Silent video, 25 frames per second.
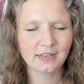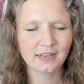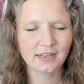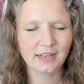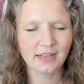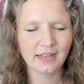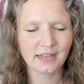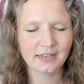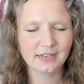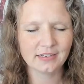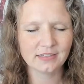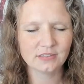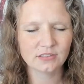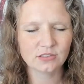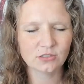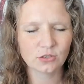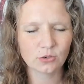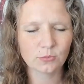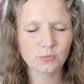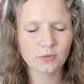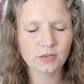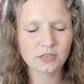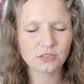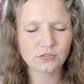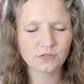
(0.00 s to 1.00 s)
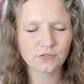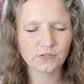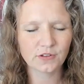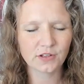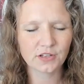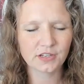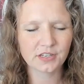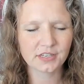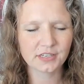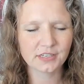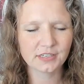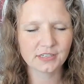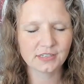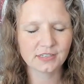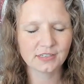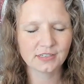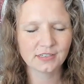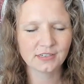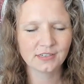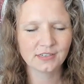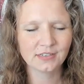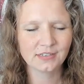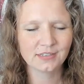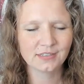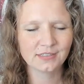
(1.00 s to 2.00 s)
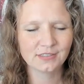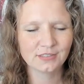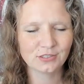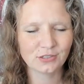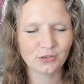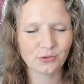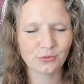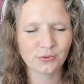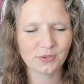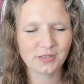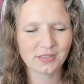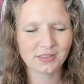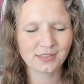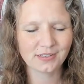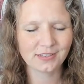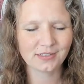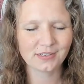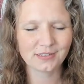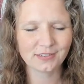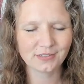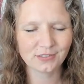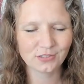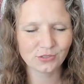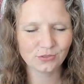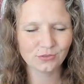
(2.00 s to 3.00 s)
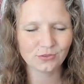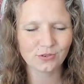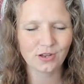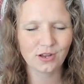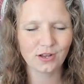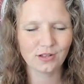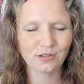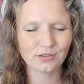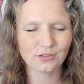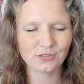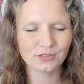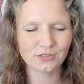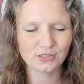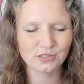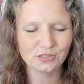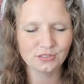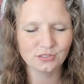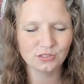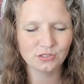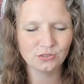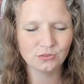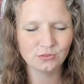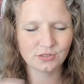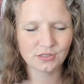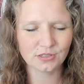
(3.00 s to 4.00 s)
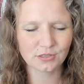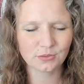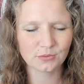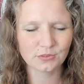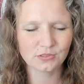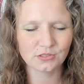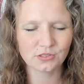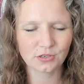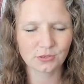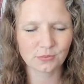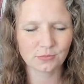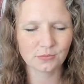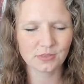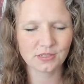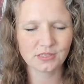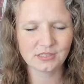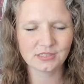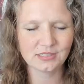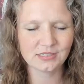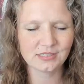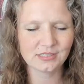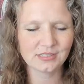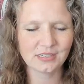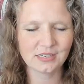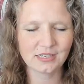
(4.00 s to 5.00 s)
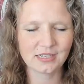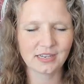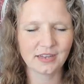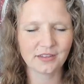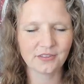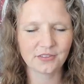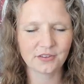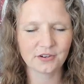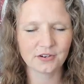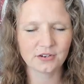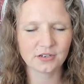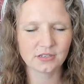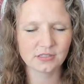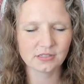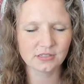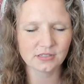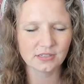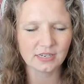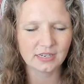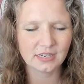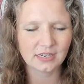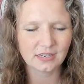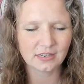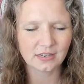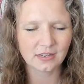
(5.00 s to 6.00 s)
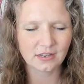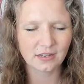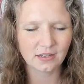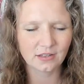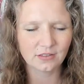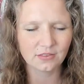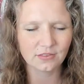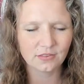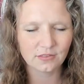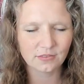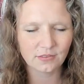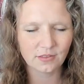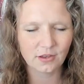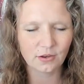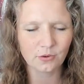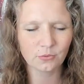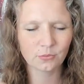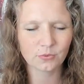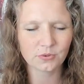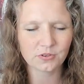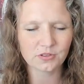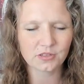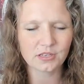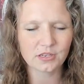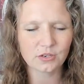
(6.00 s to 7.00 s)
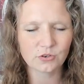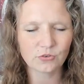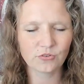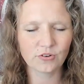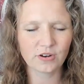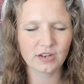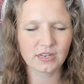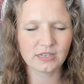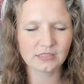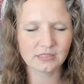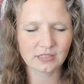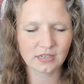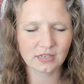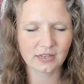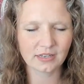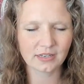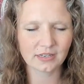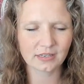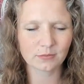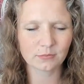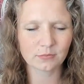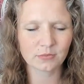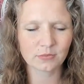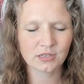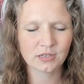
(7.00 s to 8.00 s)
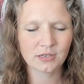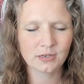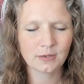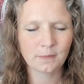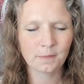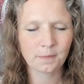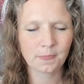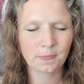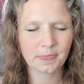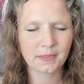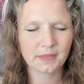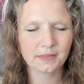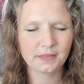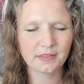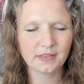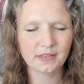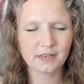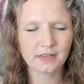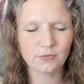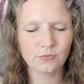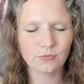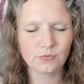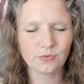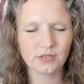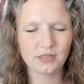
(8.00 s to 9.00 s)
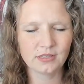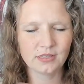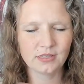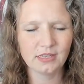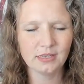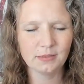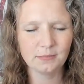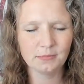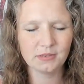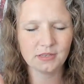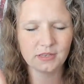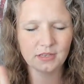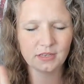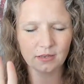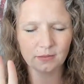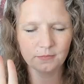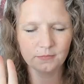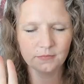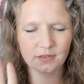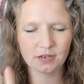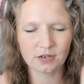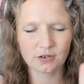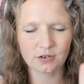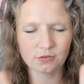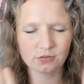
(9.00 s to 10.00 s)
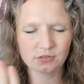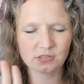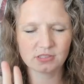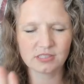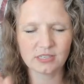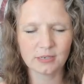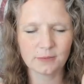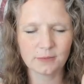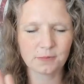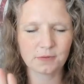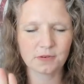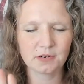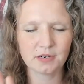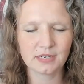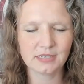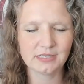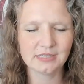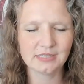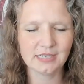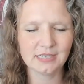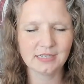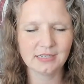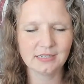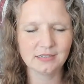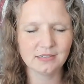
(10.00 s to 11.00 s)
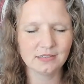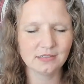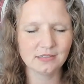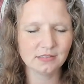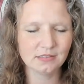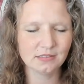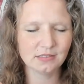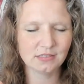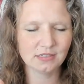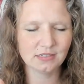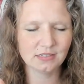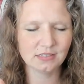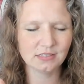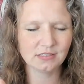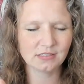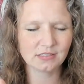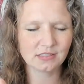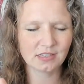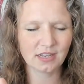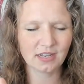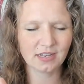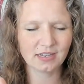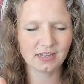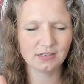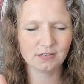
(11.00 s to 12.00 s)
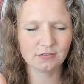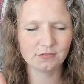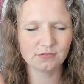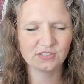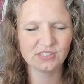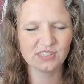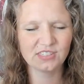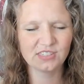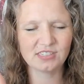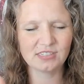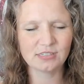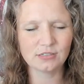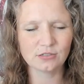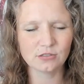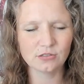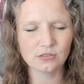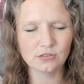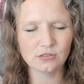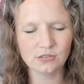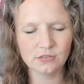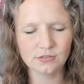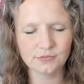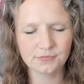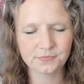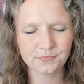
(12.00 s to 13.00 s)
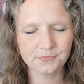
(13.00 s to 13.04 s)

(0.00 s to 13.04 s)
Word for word: and it's so much fun. So when the two colors, the two liquids are mixing together, it's like a really great time. But then when they become their own separate identities, it's kind of still.